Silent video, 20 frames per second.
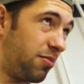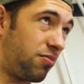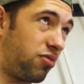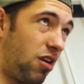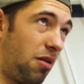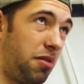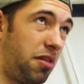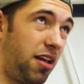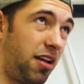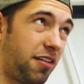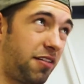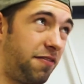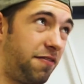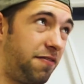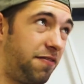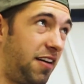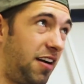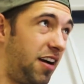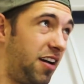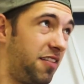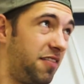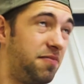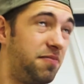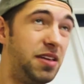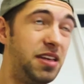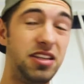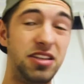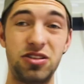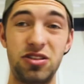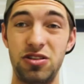probably like a five
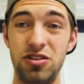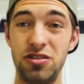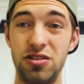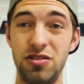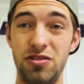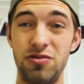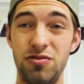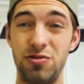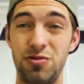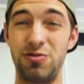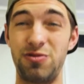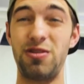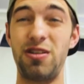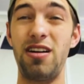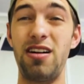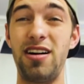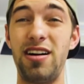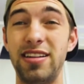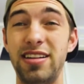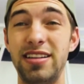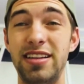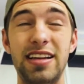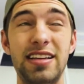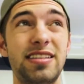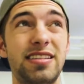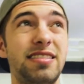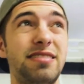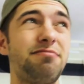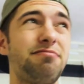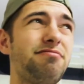meter rod.
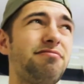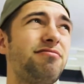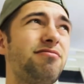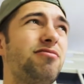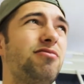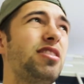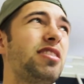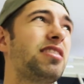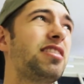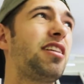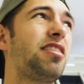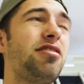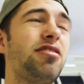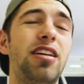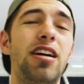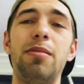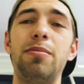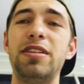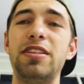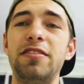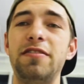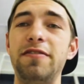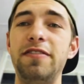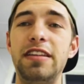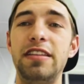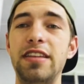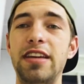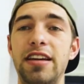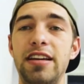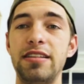That's, I don't know how many
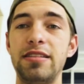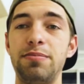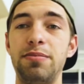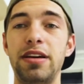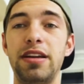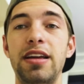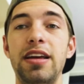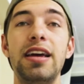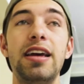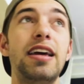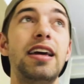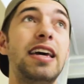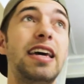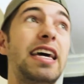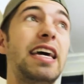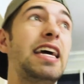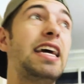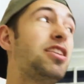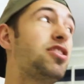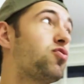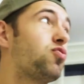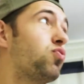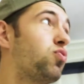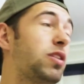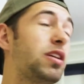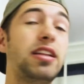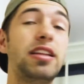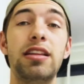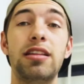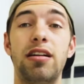feet that is, but it's
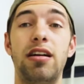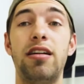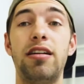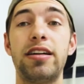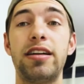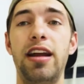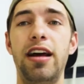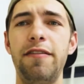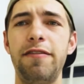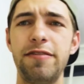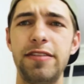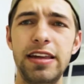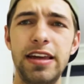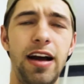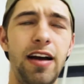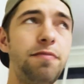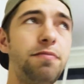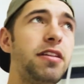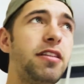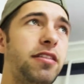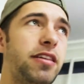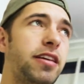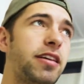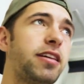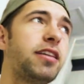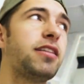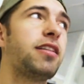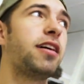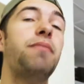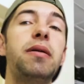really long. And I've, th I've been
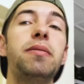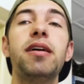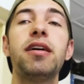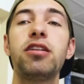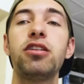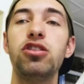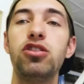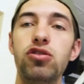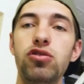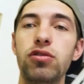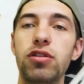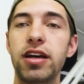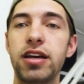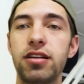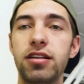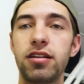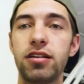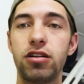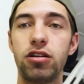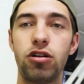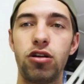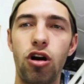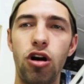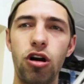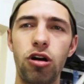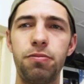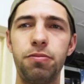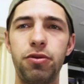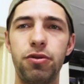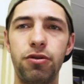thinking like, maybe I can do like a
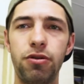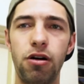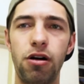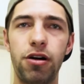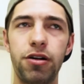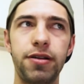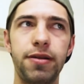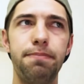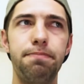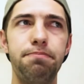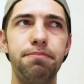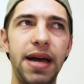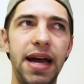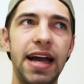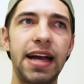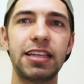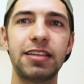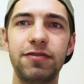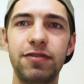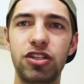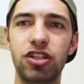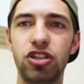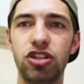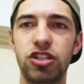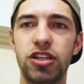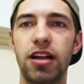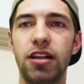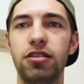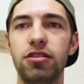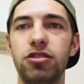carp rod bass fishing
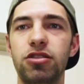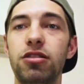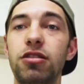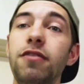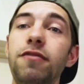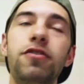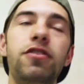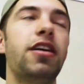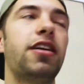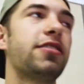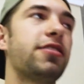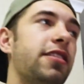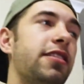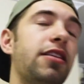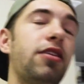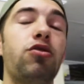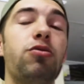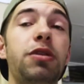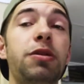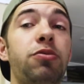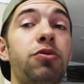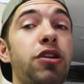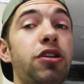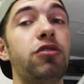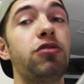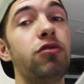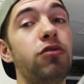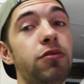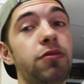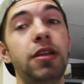challenge. If you guys think that would be pretty
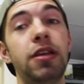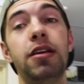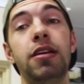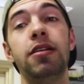cool,